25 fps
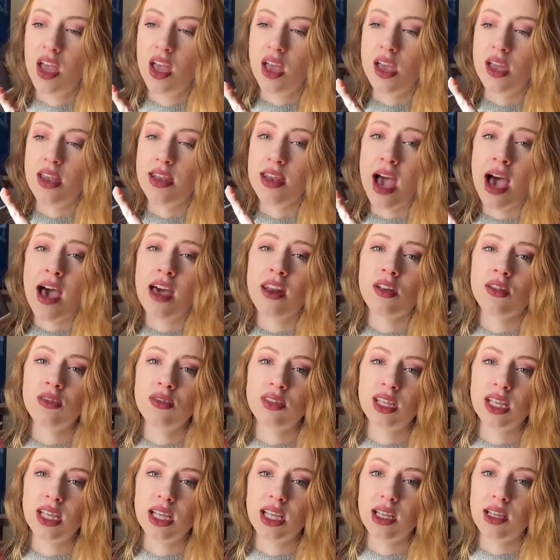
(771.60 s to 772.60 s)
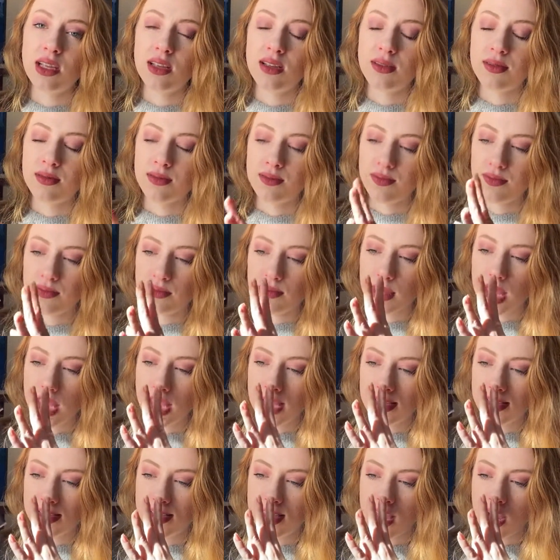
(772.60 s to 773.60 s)
Not only
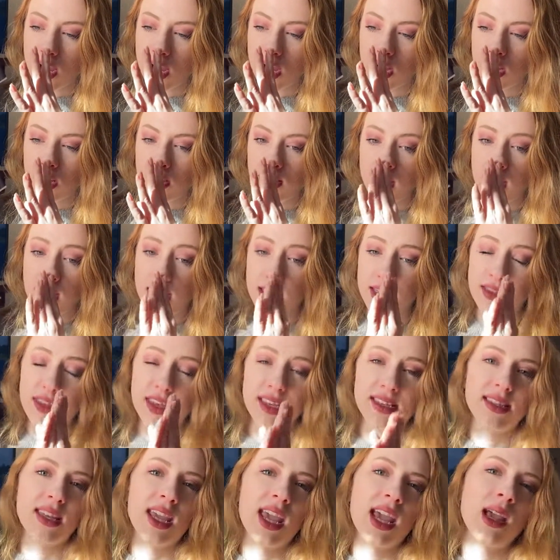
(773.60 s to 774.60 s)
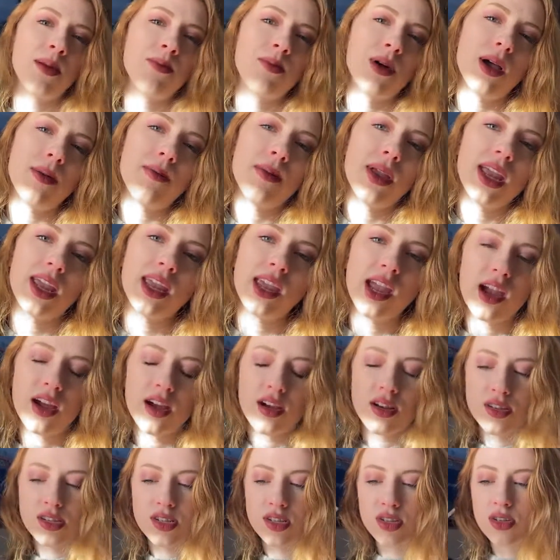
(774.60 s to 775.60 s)
is there this kick-butt main
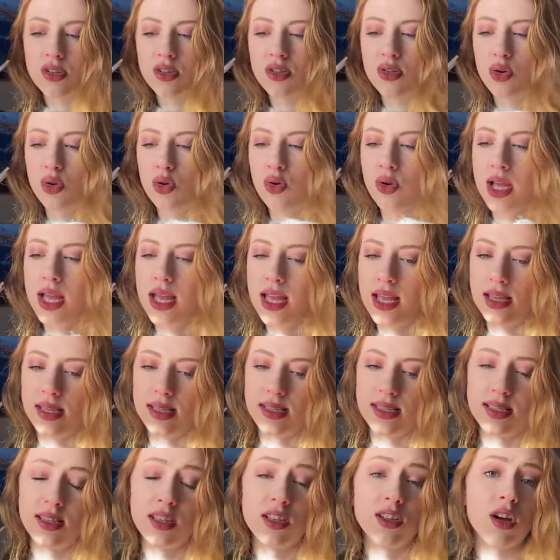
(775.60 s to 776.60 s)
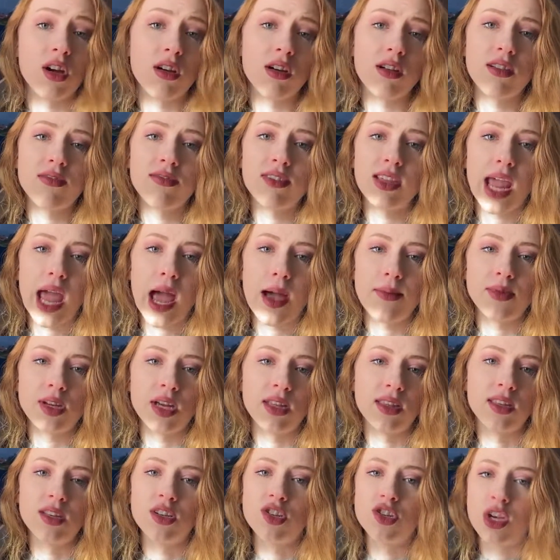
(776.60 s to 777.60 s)
character who is the daughter of the captain on
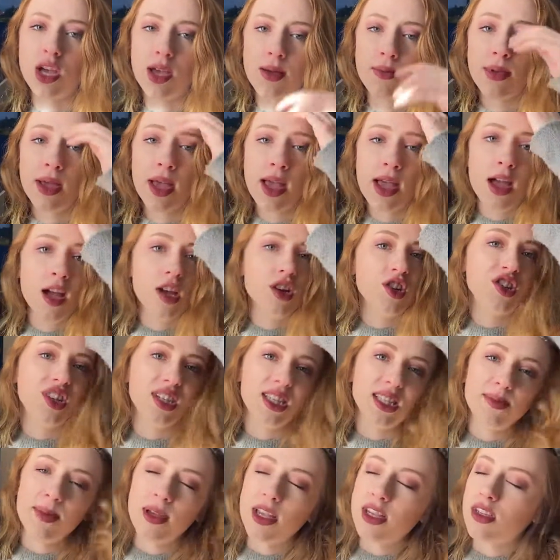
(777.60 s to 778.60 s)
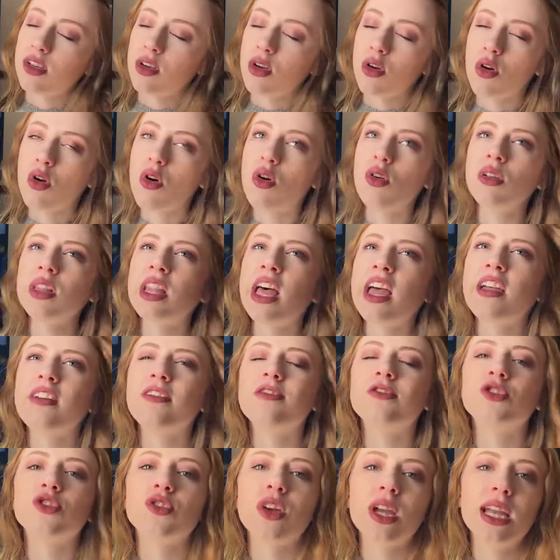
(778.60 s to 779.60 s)
the ship. She spent her whole life
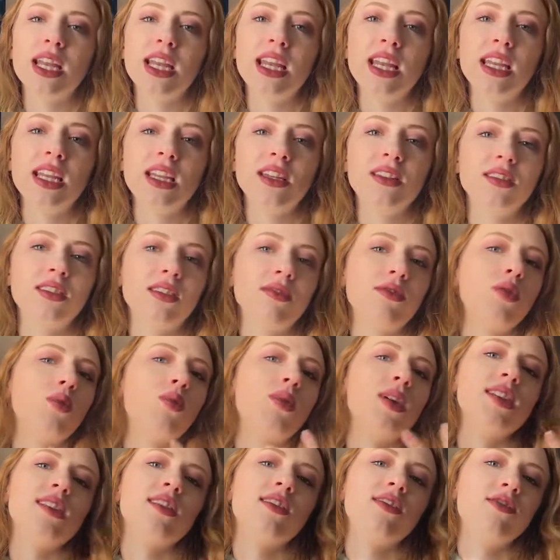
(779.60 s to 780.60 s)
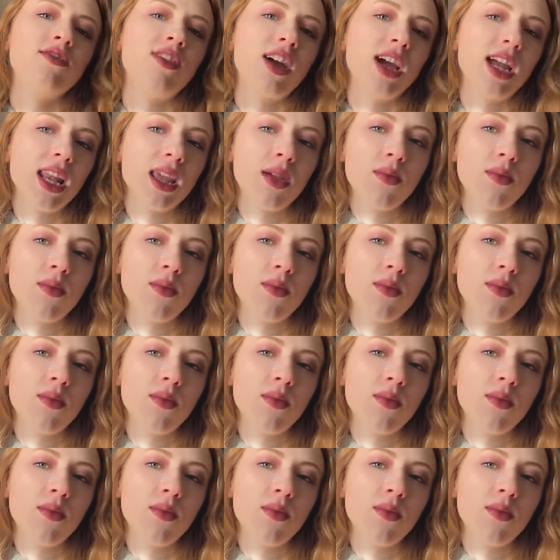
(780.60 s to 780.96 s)
training in different ways of fighting